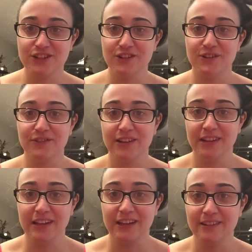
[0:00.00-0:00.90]
you don't
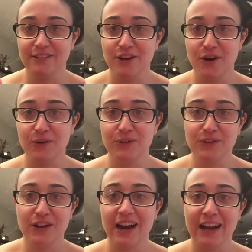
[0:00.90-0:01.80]
really know.
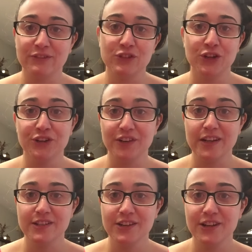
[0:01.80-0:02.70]
You kind of have to do your
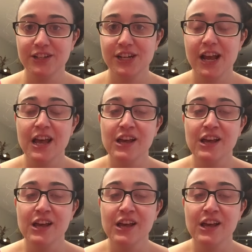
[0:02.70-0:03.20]
research.